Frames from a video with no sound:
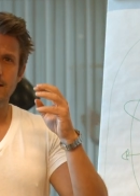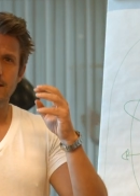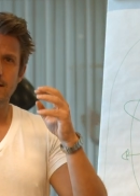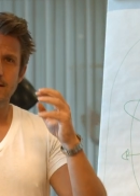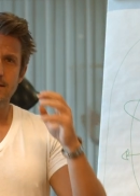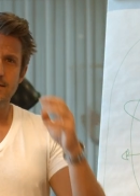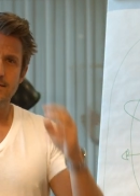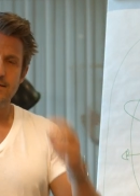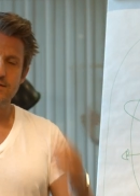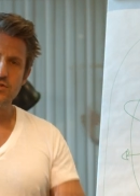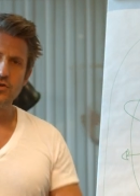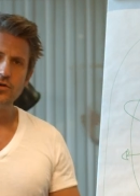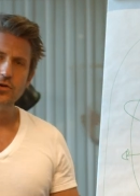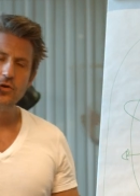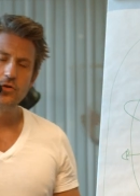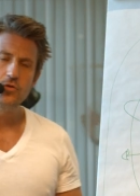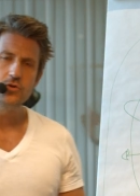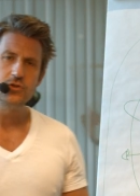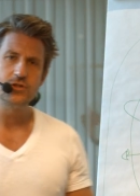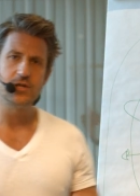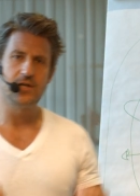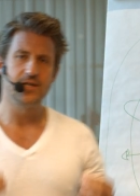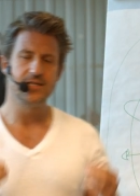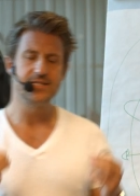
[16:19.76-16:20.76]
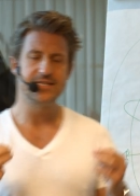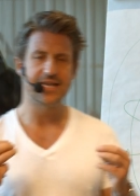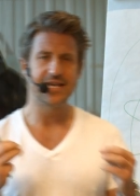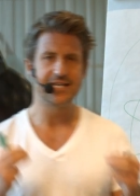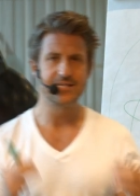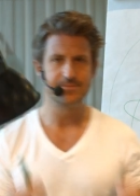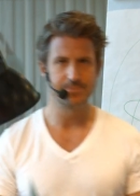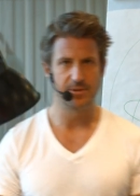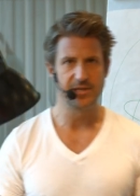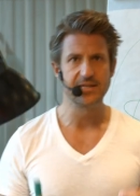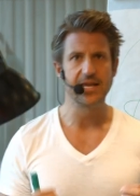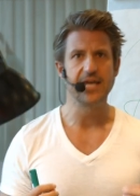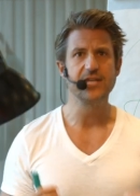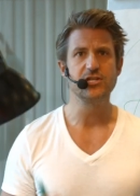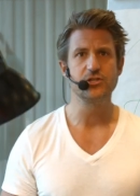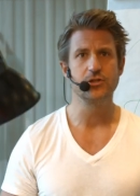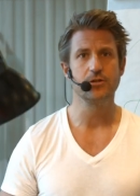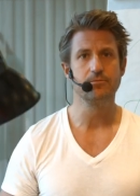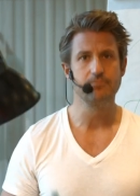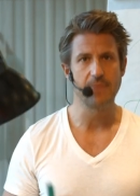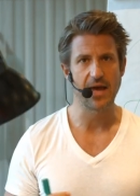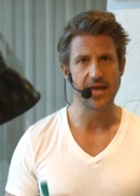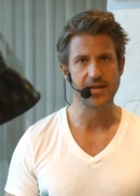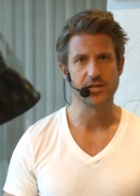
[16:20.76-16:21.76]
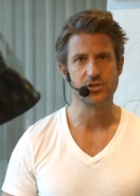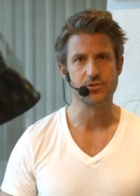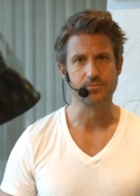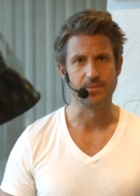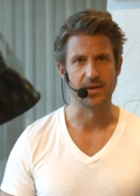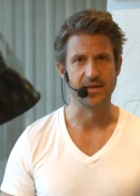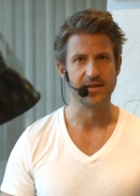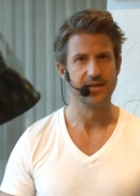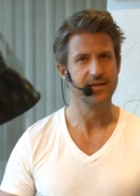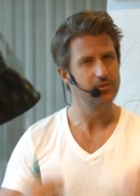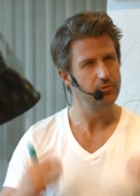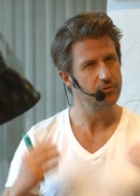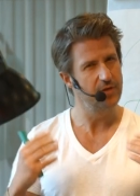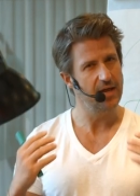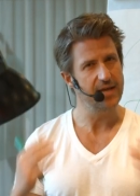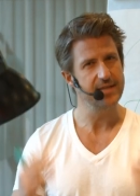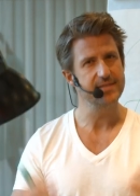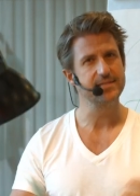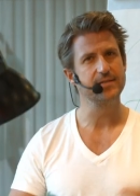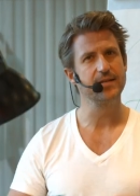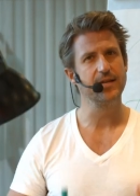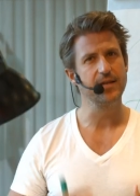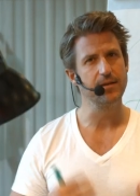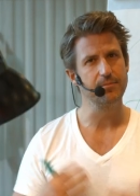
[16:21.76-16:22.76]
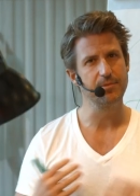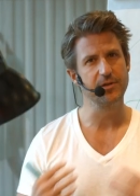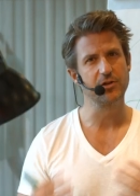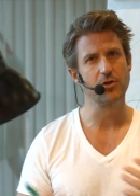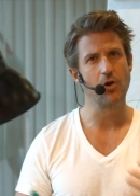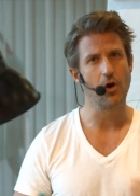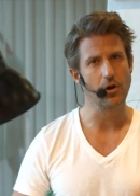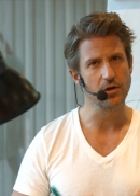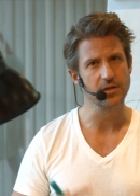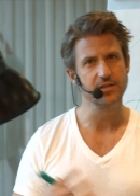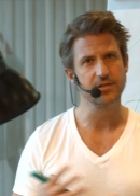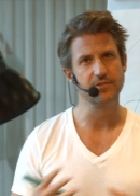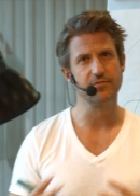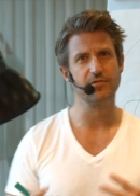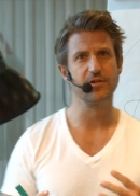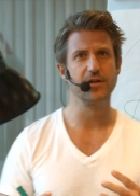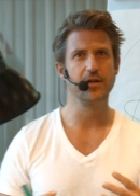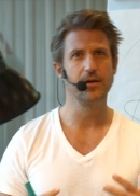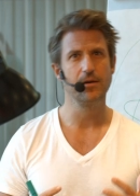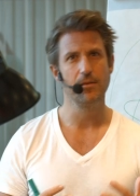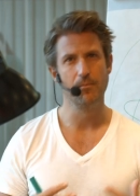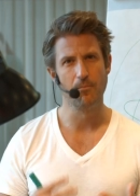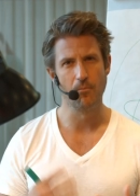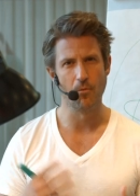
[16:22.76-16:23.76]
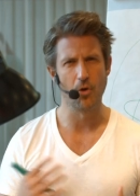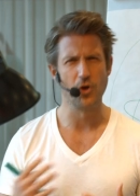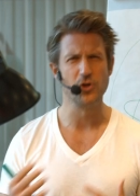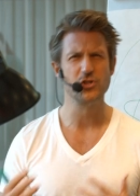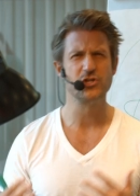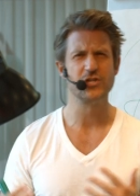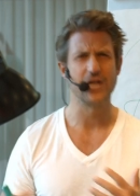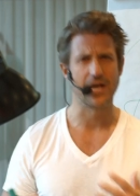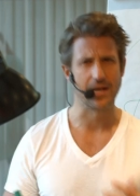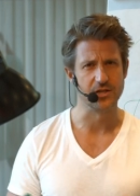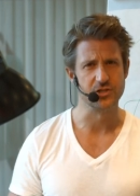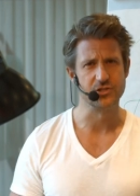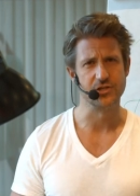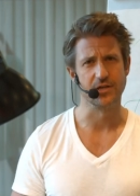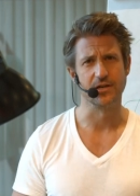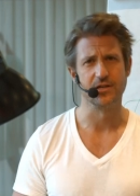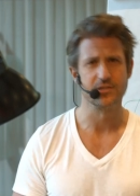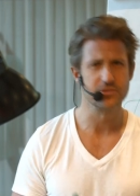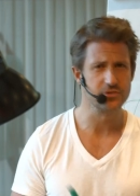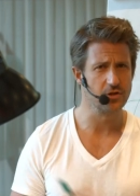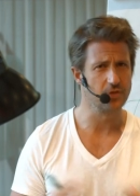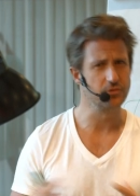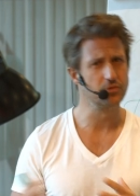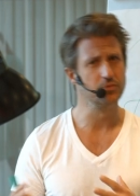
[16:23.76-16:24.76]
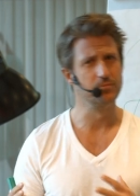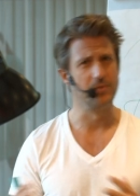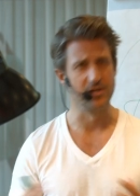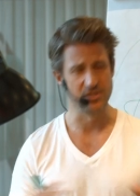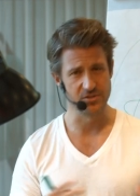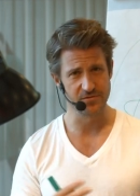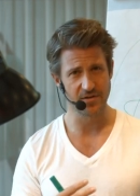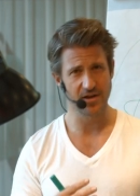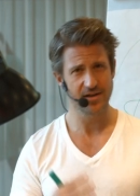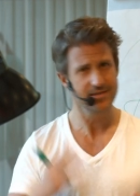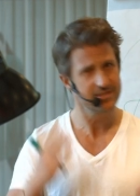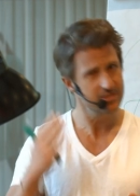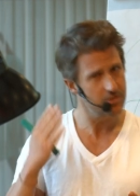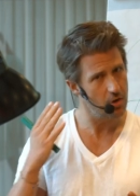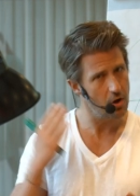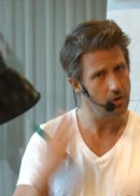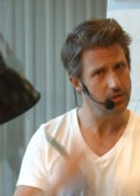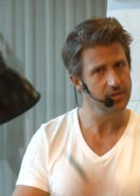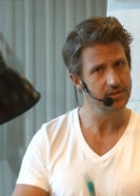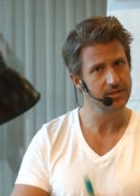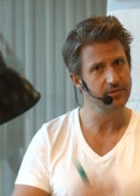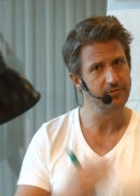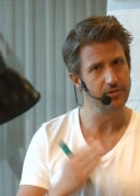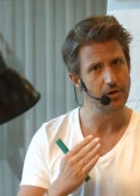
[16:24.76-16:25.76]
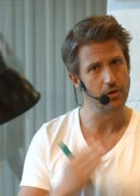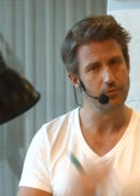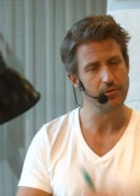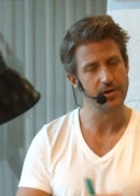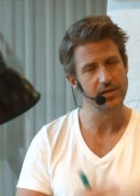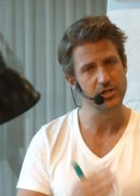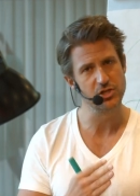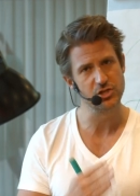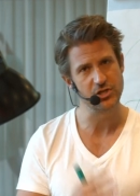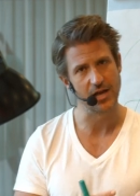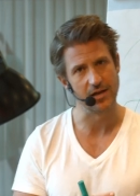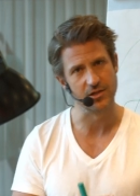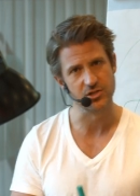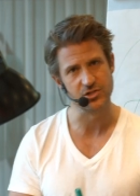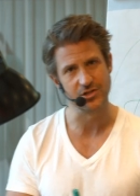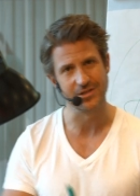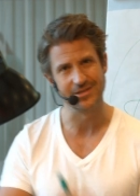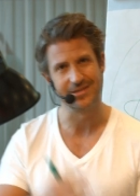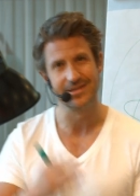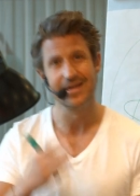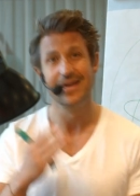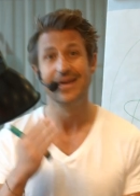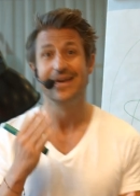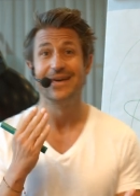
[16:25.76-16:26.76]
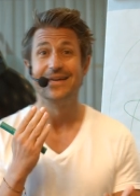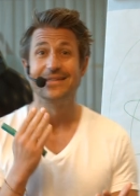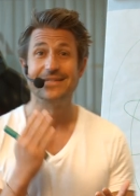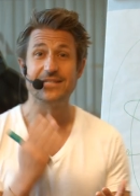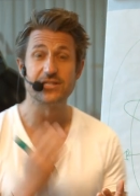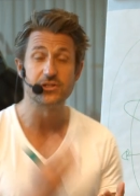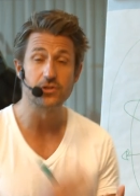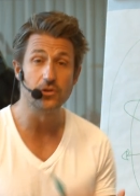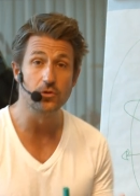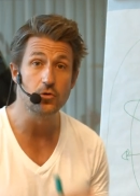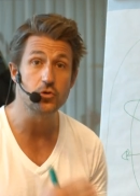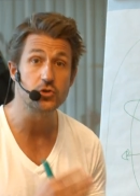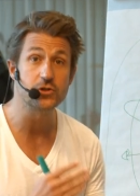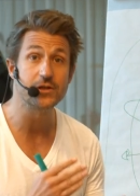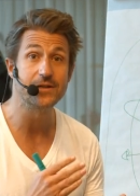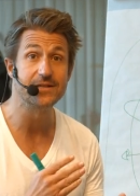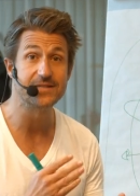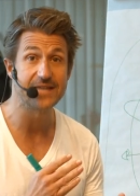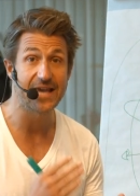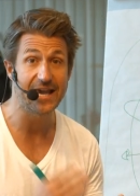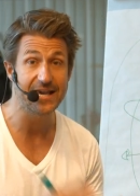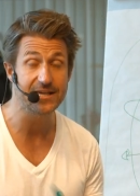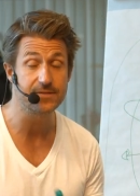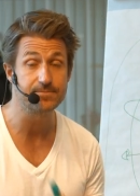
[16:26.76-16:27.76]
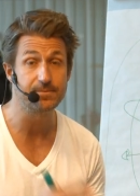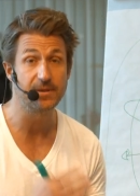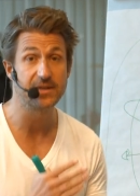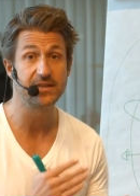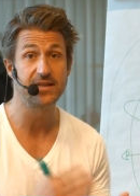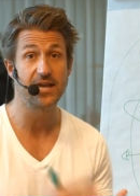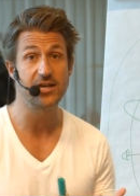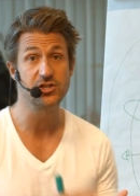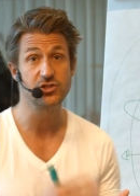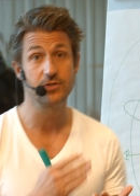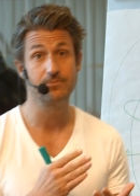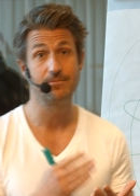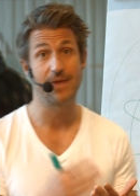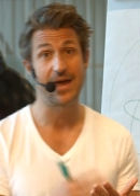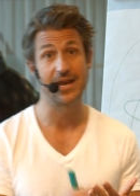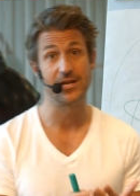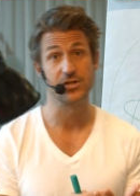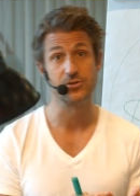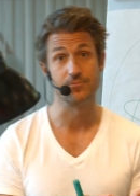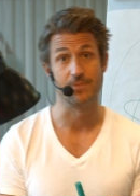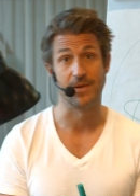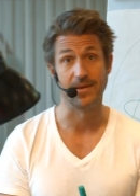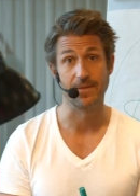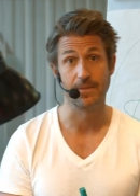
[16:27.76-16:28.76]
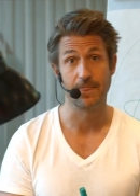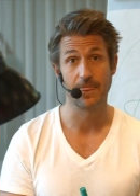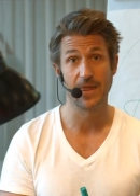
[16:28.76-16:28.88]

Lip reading: The solution is expectation management. And today it's a little bit cognitively more challenging. It's not too much fun, it's cognitively already challenging. The solution is expectation management.